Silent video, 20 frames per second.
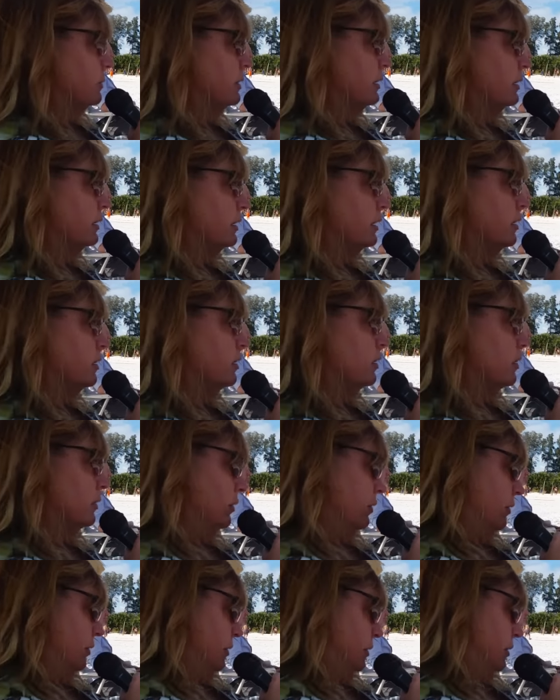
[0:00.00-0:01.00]
but on the
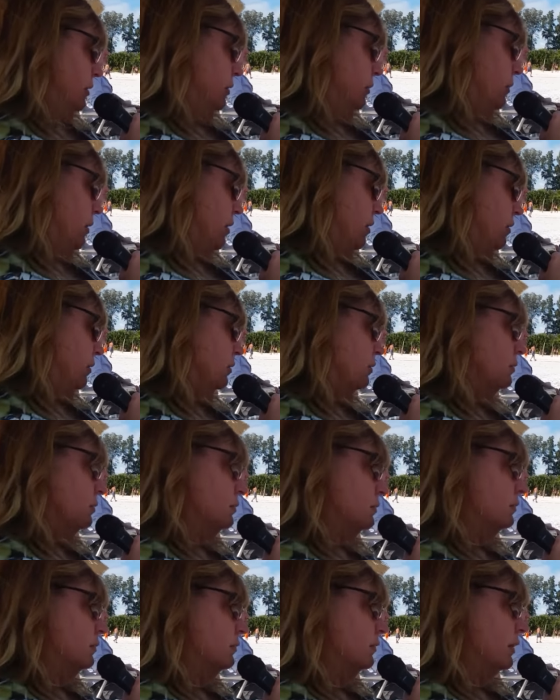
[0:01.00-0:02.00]
earth as well.
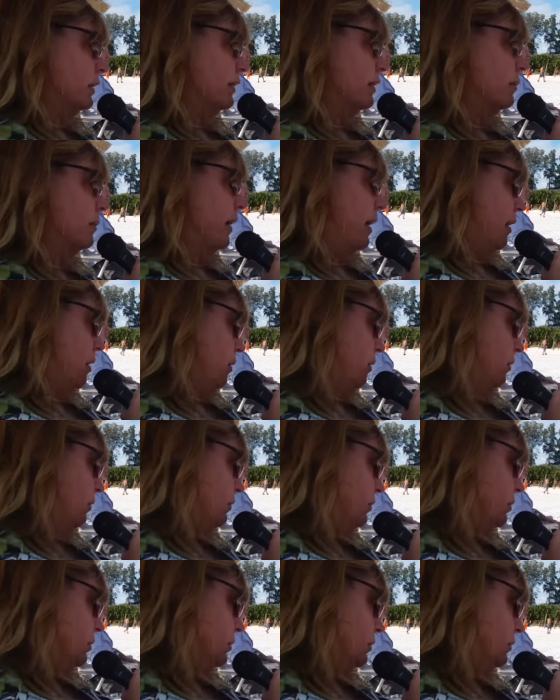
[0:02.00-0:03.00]
Very
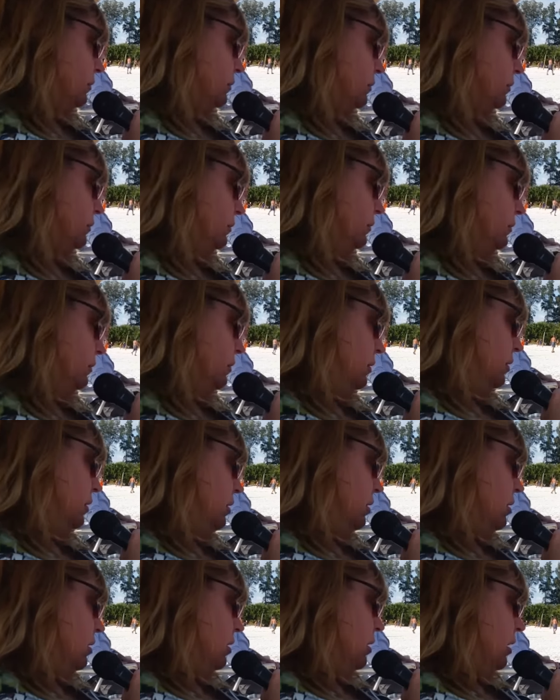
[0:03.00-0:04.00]
powerful.
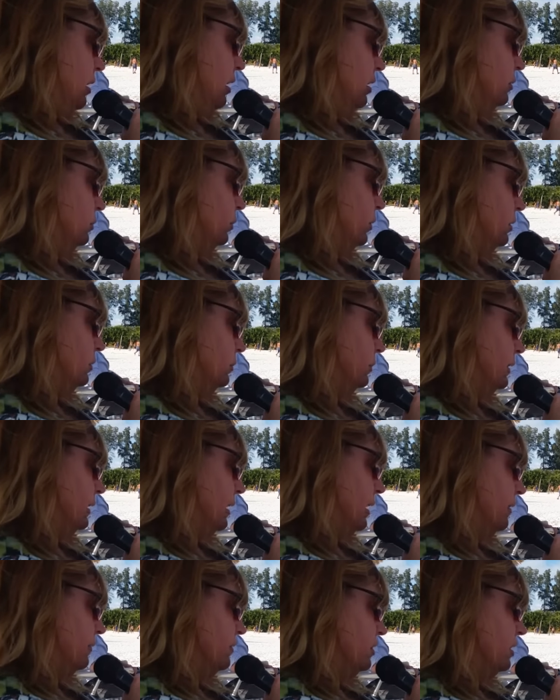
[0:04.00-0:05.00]
And what
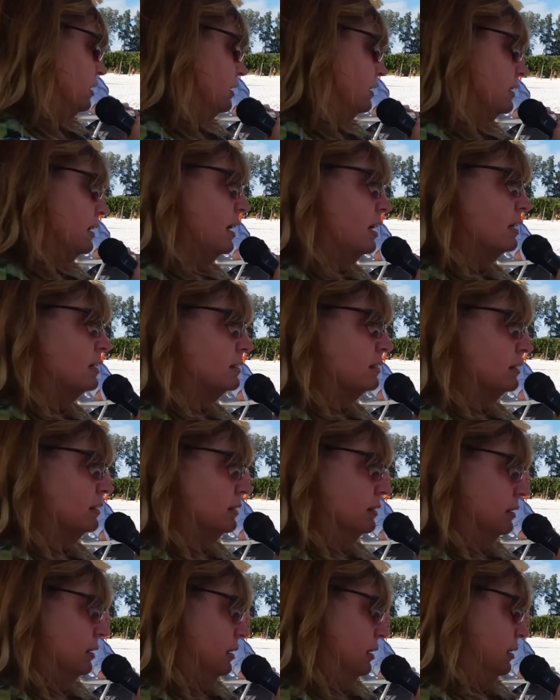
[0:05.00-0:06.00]
we have just
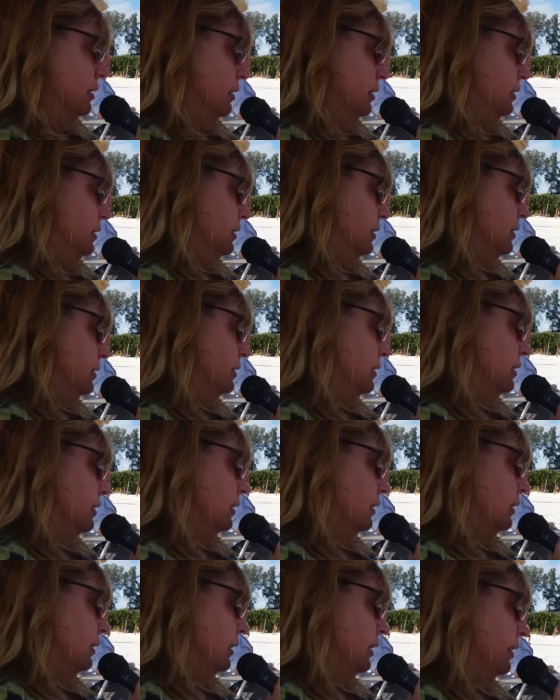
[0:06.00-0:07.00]
done is to
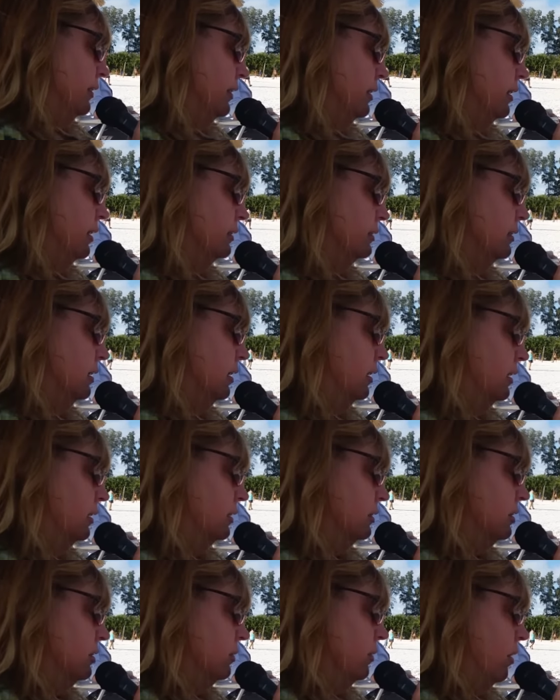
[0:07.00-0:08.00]
send a clarion
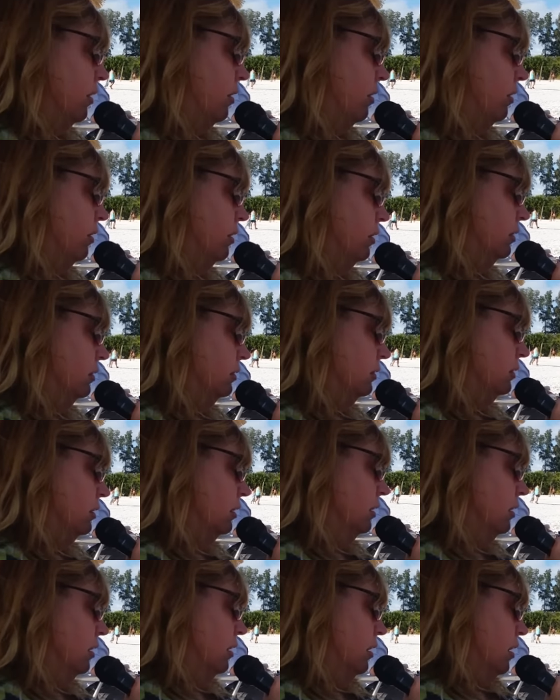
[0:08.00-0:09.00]
call to all
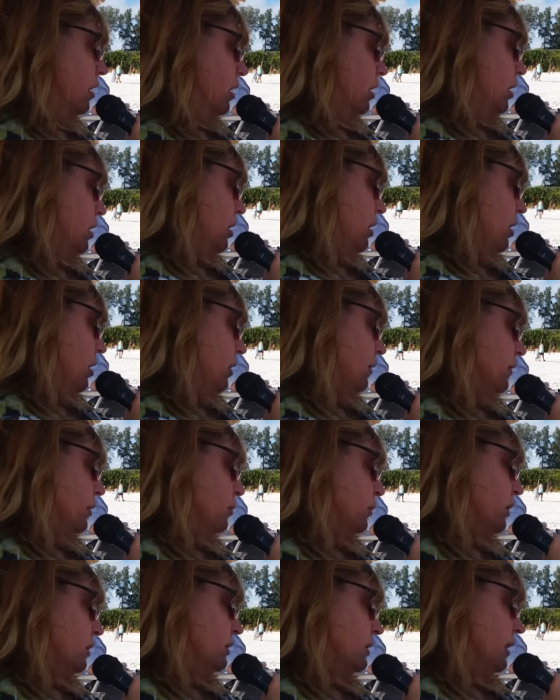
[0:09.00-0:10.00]
of
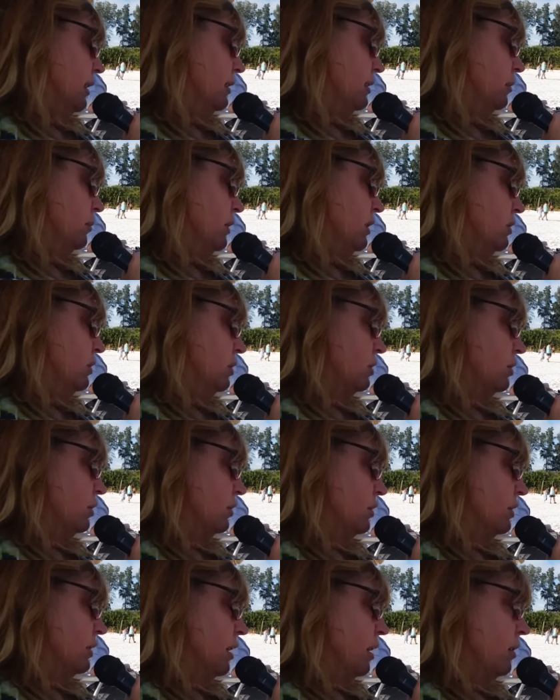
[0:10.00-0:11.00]
the
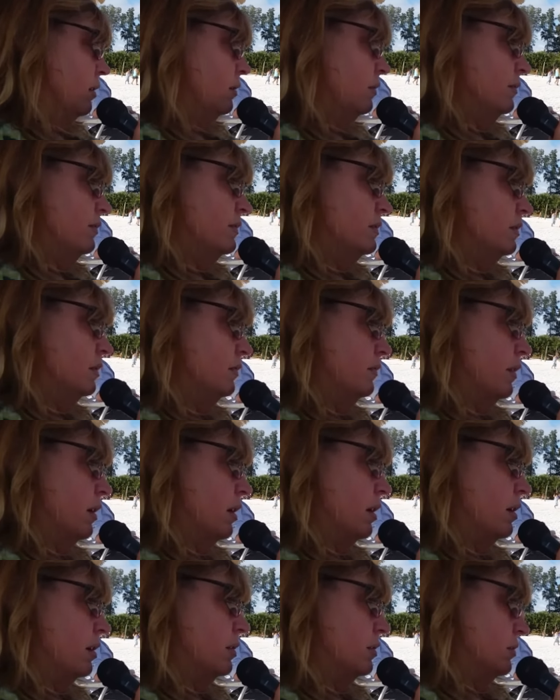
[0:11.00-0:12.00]
multidimensional selves of
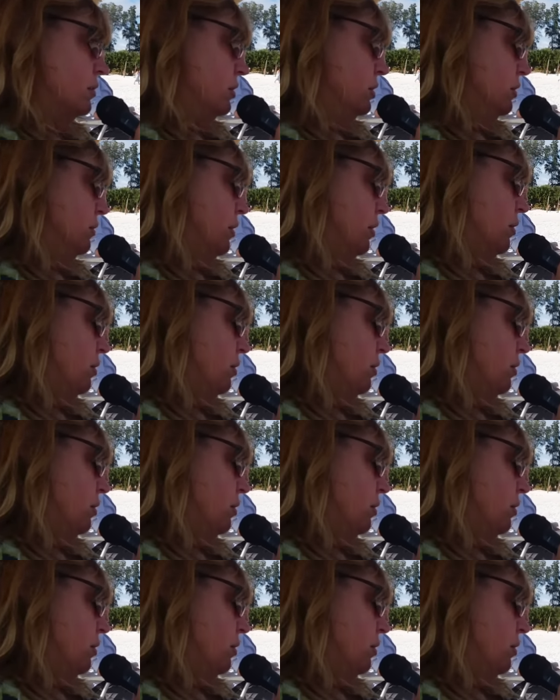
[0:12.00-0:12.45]
ours, to